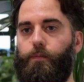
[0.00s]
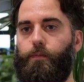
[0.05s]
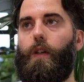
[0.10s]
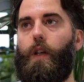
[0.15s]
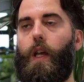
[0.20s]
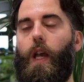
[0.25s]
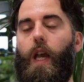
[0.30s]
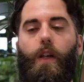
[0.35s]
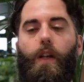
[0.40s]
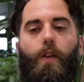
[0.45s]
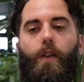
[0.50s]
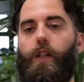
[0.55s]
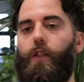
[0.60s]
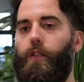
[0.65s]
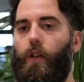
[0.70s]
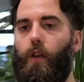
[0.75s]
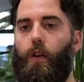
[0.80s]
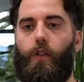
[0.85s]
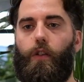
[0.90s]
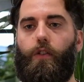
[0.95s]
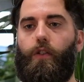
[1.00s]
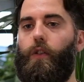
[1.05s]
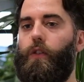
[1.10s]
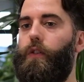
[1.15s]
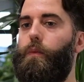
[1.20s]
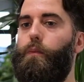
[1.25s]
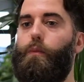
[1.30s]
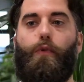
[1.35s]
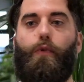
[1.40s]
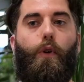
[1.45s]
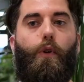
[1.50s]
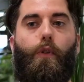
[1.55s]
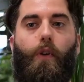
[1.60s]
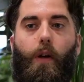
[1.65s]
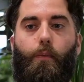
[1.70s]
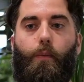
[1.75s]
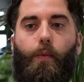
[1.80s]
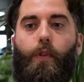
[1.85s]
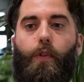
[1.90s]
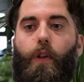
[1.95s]
AIs are just
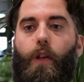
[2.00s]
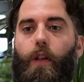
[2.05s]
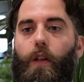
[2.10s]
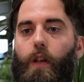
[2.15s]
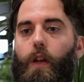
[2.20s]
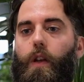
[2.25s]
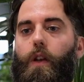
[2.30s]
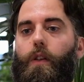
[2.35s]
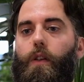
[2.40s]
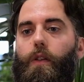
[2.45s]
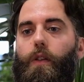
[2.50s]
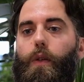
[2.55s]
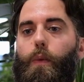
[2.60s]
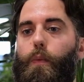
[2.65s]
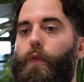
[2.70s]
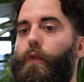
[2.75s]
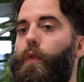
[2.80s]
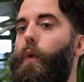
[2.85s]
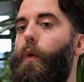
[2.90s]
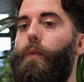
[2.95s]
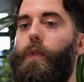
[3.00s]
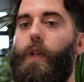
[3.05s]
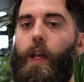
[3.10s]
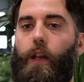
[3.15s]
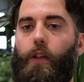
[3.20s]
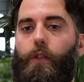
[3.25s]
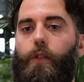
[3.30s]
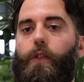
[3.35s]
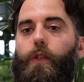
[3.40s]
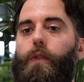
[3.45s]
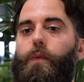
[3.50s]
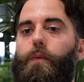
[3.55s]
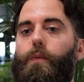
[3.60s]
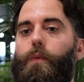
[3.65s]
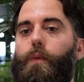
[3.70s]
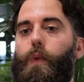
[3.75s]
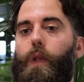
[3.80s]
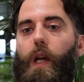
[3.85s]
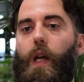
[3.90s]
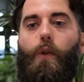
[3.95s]
programs that learn to perform tasks
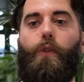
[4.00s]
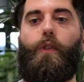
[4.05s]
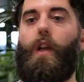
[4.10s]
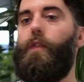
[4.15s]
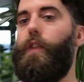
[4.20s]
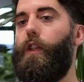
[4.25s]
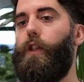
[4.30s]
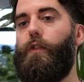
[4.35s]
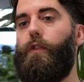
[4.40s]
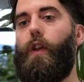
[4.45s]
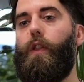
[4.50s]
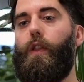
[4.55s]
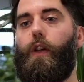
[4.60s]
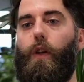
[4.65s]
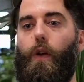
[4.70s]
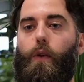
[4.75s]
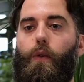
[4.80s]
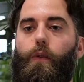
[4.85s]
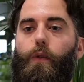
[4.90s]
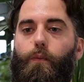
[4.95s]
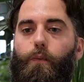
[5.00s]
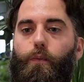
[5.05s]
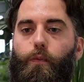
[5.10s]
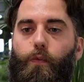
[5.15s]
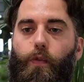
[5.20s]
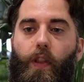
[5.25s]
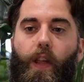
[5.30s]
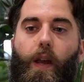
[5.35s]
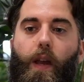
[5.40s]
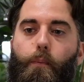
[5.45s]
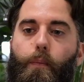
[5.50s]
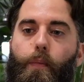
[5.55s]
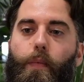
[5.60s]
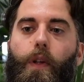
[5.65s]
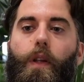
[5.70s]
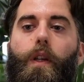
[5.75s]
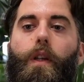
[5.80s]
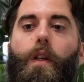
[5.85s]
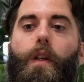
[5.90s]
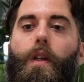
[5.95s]
without us having to write the code for them.
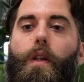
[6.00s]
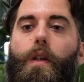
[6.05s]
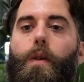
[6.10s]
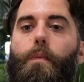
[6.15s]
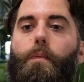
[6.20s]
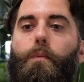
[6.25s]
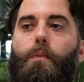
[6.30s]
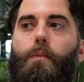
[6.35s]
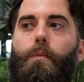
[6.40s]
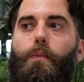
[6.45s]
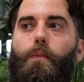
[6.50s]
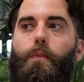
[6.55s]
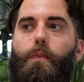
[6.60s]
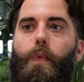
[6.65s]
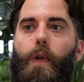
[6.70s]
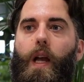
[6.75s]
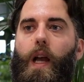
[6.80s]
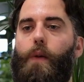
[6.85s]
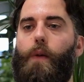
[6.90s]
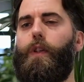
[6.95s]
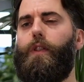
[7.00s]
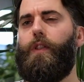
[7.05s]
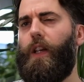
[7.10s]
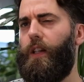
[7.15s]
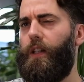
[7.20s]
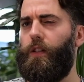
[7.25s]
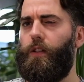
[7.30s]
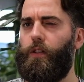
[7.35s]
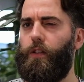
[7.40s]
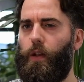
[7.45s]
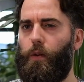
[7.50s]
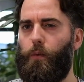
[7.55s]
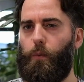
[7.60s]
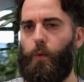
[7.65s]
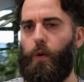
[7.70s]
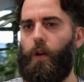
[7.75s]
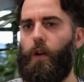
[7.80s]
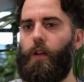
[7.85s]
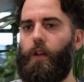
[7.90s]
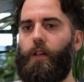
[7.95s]
But how exactly does that
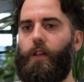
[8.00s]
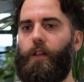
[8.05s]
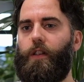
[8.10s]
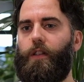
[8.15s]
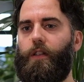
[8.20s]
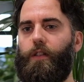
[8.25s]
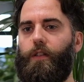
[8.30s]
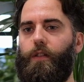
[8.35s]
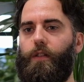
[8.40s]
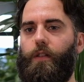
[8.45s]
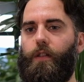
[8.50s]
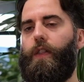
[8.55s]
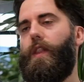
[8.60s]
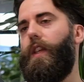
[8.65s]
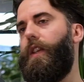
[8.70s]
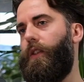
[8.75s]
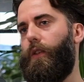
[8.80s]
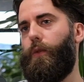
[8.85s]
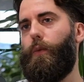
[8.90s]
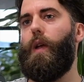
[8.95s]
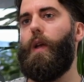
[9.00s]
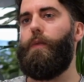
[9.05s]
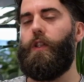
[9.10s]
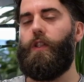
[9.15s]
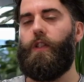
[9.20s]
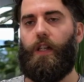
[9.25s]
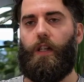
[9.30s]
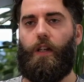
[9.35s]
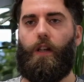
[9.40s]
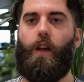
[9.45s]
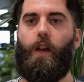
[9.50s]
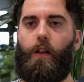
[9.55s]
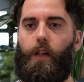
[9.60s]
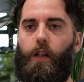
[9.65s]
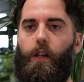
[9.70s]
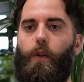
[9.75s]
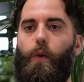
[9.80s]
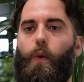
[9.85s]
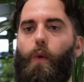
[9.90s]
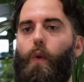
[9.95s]
work? This is where machine
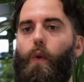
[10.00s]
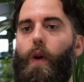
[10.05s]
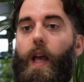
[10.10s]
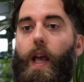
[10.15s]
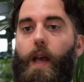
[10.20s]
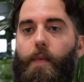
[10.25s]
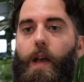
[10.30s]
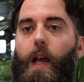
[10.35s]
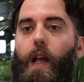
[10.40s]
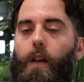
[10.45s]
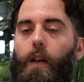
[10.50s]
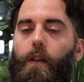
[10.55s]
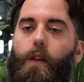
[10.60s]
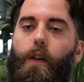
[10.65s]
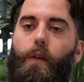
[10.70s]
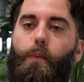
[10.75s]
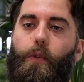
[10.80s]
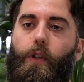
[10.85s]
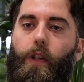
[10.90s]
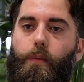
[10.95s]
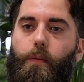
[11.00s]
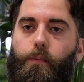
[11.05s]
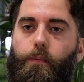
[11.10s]
learning, or ML, comes in.